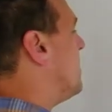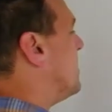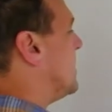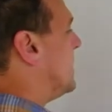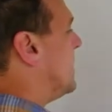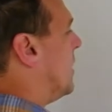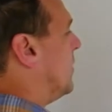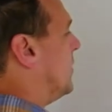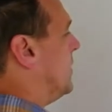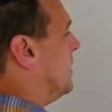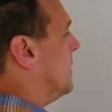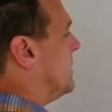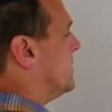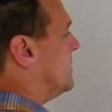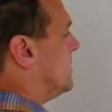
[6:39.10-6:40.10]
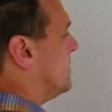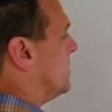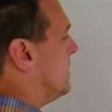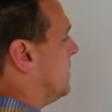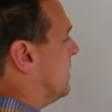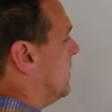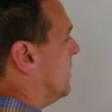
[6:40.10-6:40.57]
in calculus,
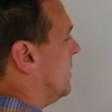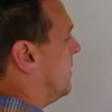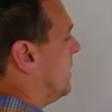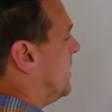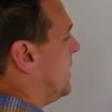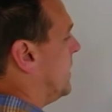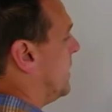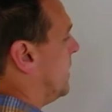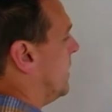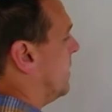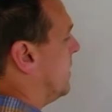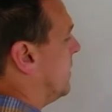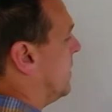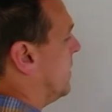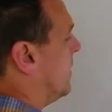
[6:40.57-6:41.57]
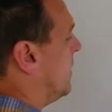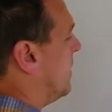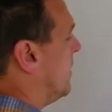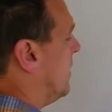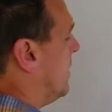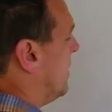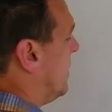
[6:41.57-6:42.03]
like
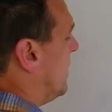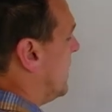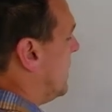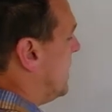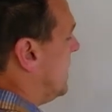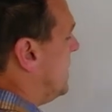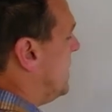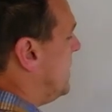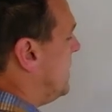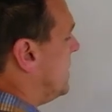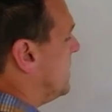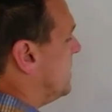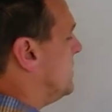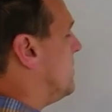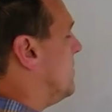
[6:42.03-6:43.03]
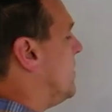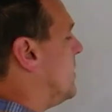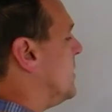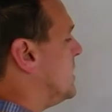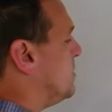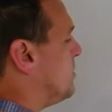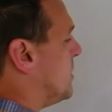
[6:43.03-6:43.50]
that e is a
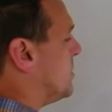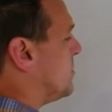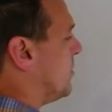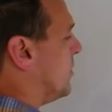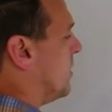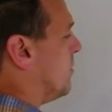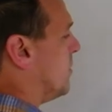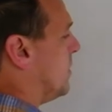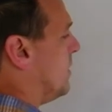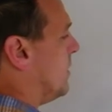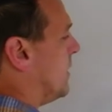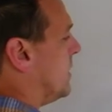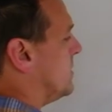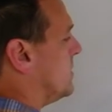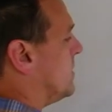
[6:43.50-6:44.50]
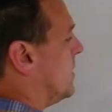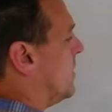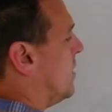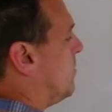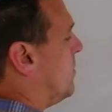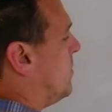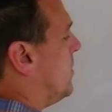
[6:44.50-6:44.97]
very special number. It's the
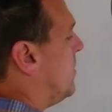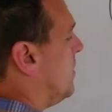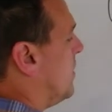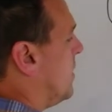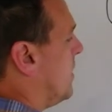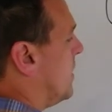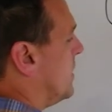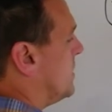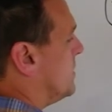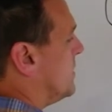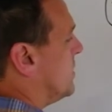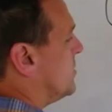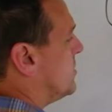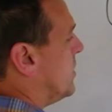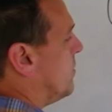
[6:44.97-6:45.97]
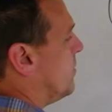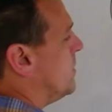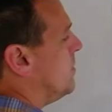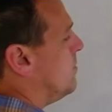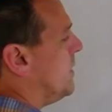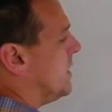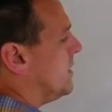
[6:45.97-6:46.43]
number such that when
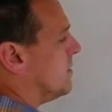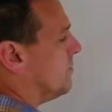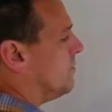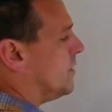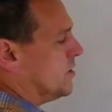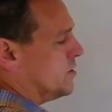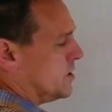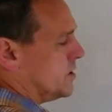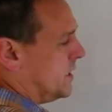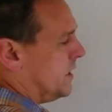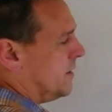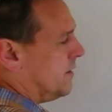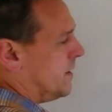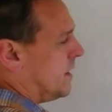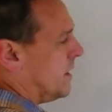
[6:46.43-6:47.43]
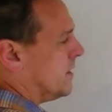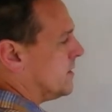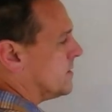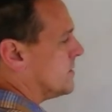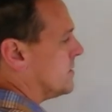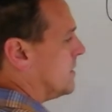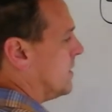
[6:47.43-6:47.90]
you make the function e to the
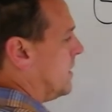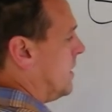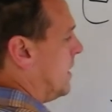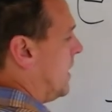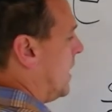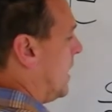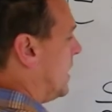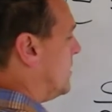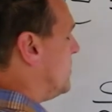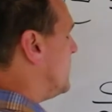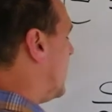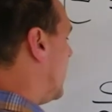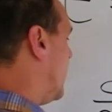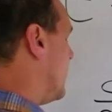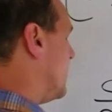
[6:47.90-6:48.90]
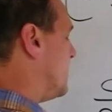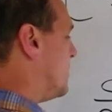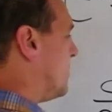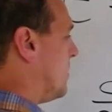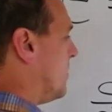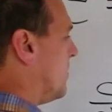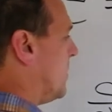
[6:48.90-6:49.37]
x and you take its
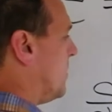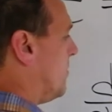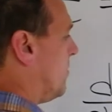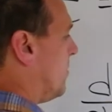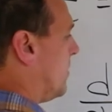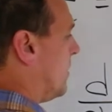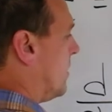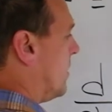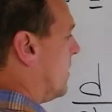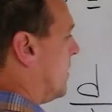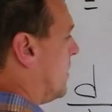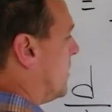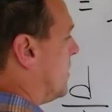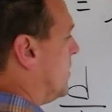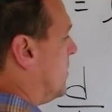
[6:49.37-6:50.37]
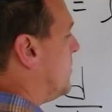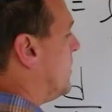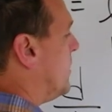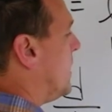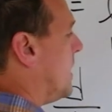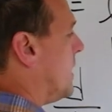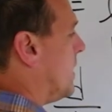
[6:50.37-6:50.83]
derivative, you
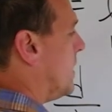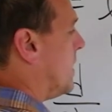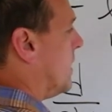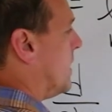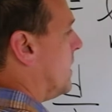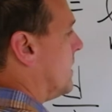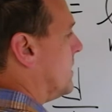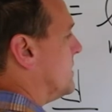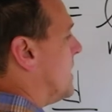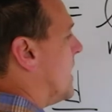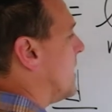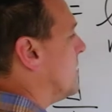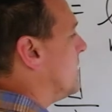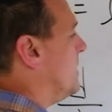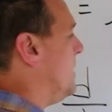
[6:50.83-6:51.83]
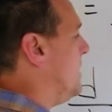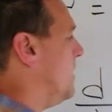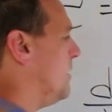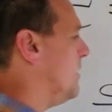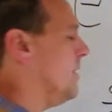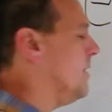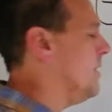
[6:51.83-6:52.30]
get exactly e
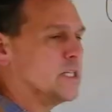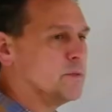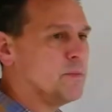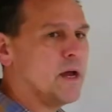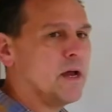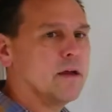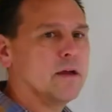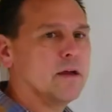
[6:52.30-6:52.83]
to the x back.